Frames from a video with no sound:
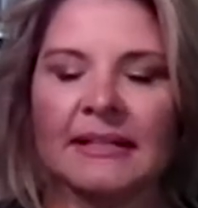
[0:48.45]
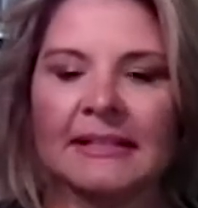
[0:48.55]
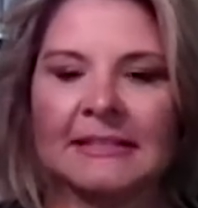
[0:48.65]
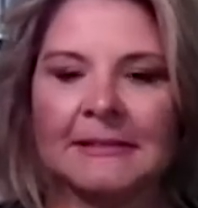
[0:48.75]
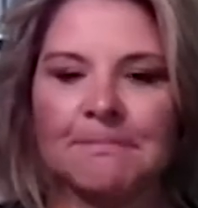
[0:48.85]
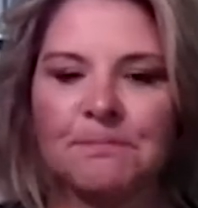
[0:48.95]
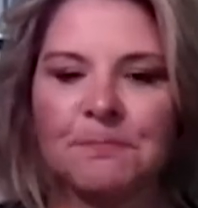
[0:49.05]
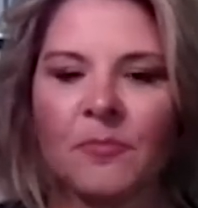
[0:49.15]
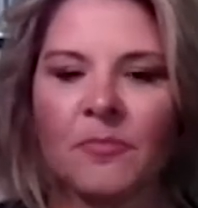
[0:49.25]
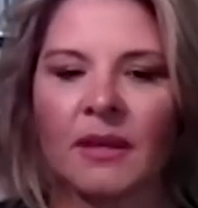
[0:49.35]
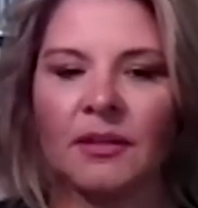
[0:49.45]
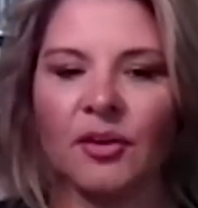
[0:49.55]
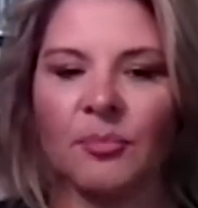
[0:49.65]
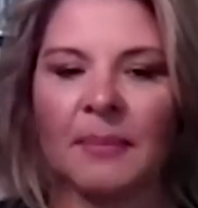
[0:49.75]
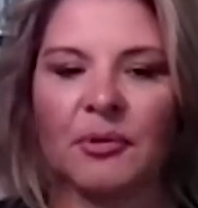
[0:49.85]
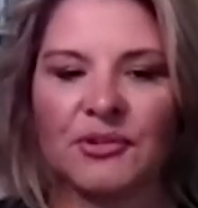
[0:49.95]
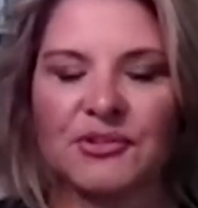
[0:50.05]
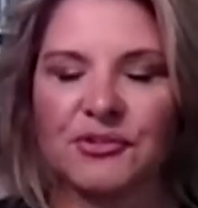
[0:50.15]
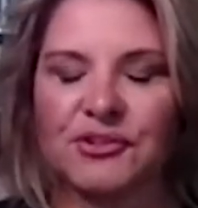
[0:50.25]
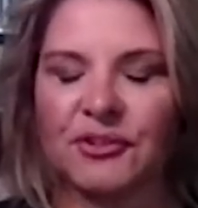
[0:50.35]
My
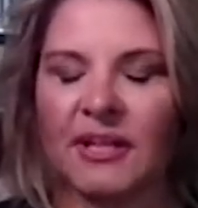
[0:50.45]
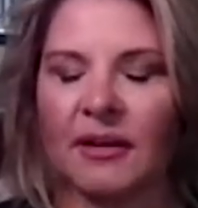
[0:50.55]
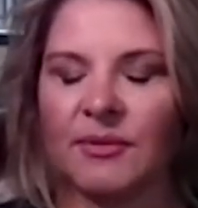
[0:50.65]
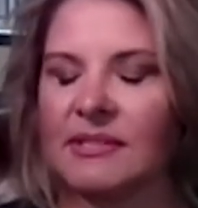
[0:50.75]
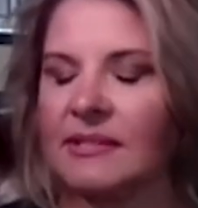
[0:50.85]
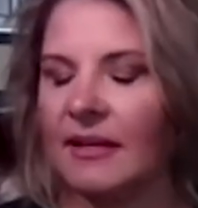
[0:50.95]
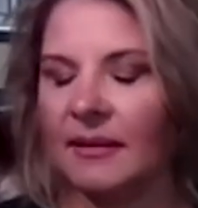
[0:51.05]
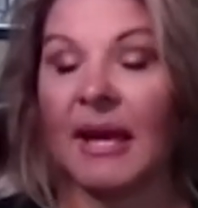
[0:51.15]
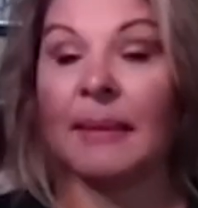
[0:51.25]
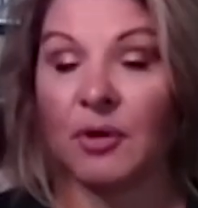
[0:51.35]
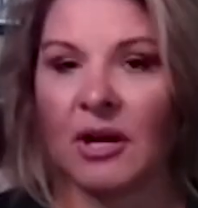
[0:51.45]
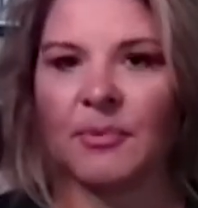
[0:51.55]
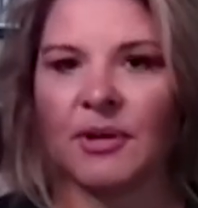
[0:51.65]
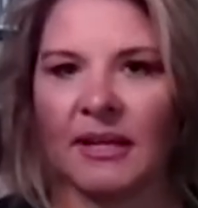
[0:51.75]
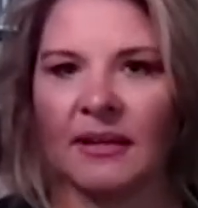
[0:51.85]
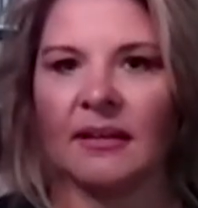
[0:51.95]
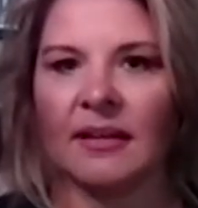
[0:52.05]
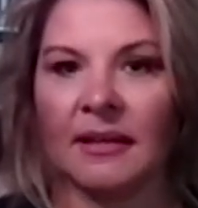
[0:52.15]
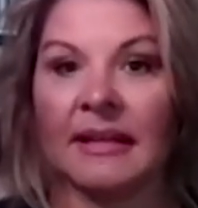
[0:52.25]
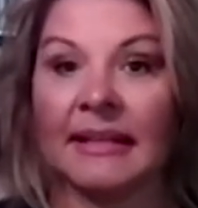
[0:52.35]
personal journey, I was at property
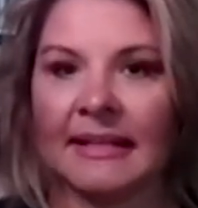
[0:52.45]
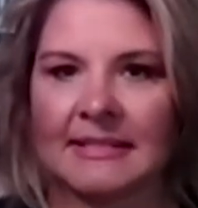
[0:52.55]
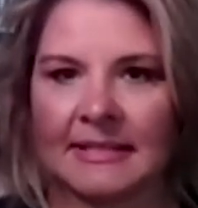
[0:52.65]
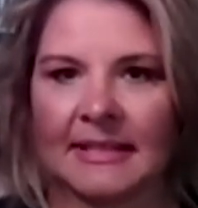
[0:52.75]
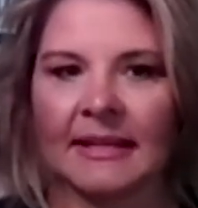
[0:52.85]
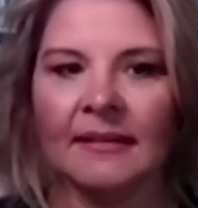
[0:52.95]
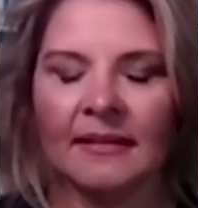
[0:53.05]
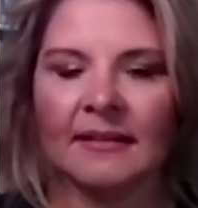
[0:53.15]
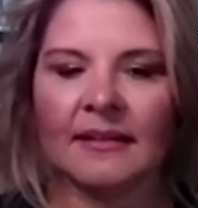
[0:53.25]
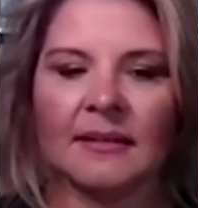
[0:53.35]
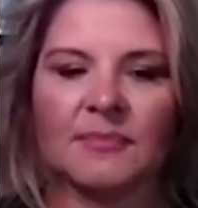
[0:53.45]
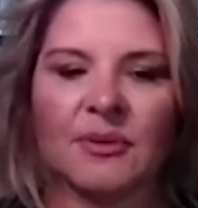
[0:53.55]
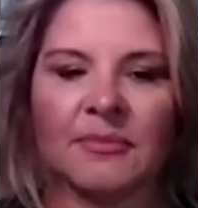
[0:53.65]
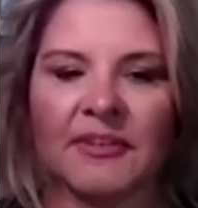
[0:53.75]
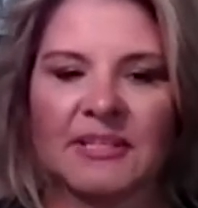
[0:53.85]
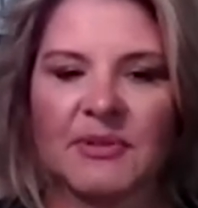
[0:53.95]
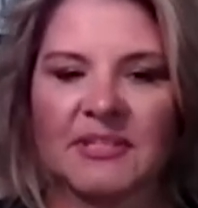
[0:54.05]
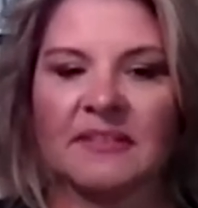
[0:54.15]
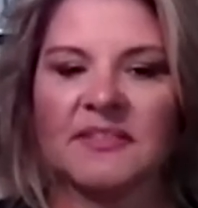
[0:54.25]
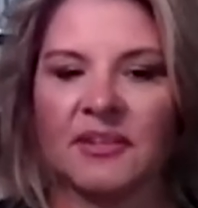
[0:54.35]
in Atlantic City. So I'm the Vice
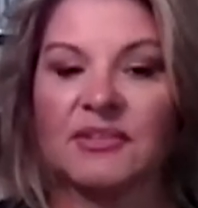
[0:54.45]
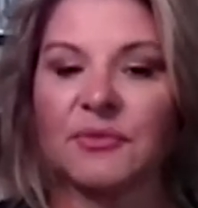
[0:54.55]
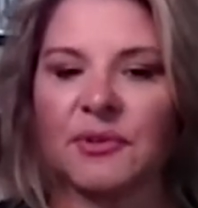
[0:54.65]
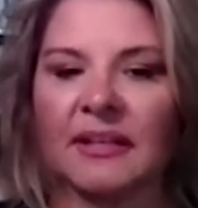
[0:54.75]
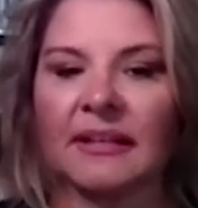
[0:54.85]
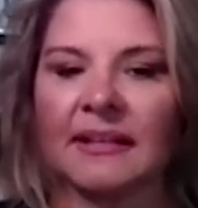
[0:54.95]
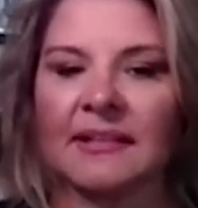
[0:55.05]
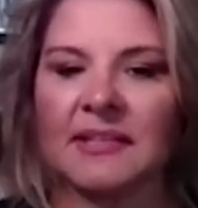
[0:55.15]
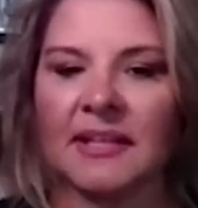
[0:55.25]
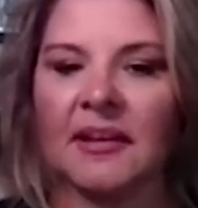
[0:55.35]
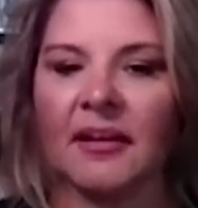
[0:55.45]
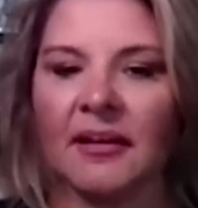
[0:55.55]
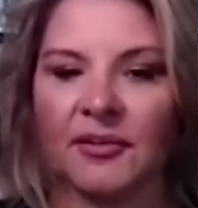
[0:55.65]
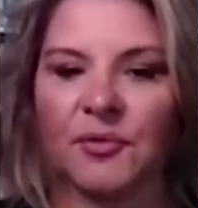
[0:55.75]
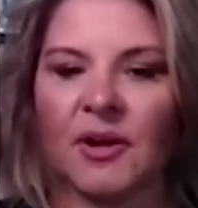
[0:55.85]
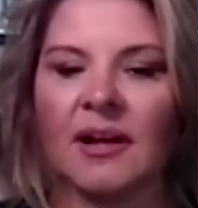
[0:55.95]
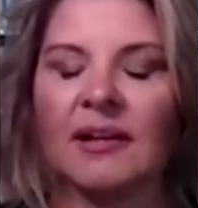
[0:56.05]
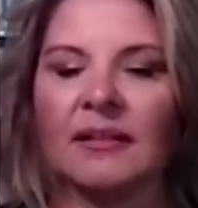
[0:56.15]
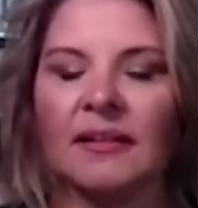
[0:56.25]
President of Sales for the Atlantic City Hard Rock.